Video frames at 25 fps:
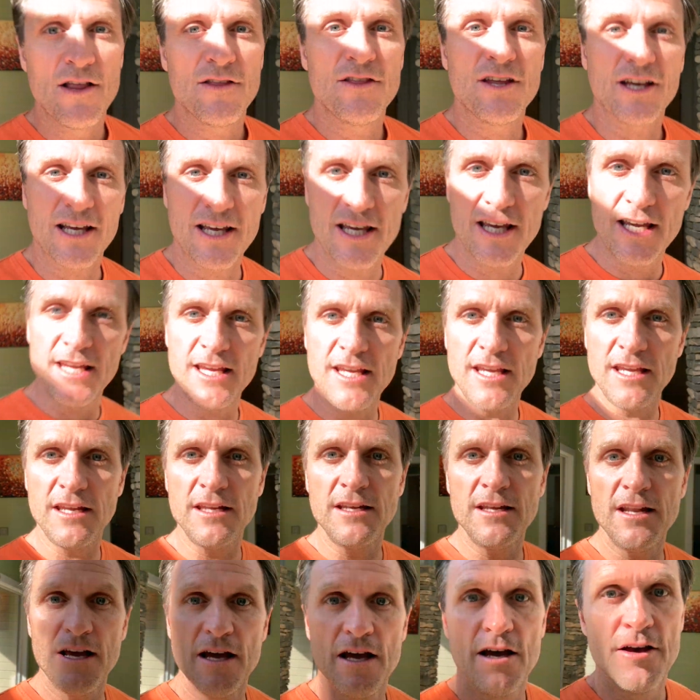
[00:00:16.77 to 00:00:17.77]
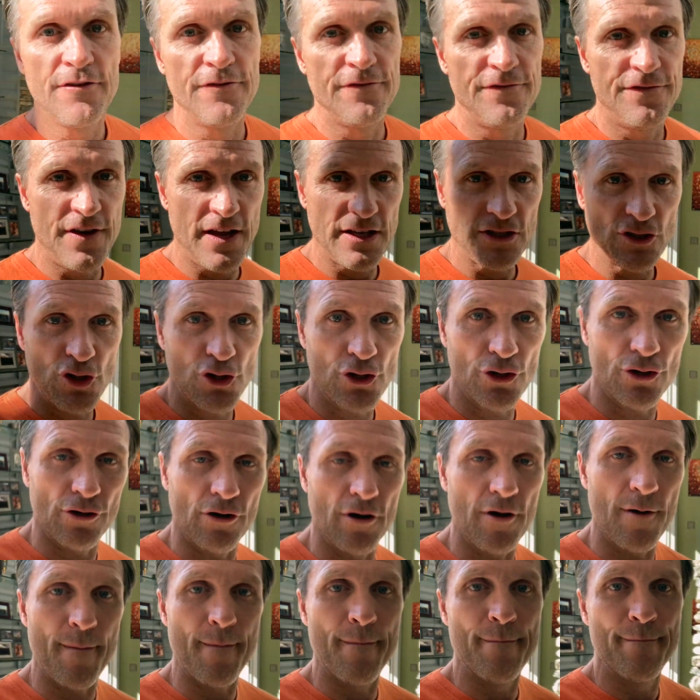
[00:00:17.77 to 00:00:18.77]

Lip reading: the Keen Venture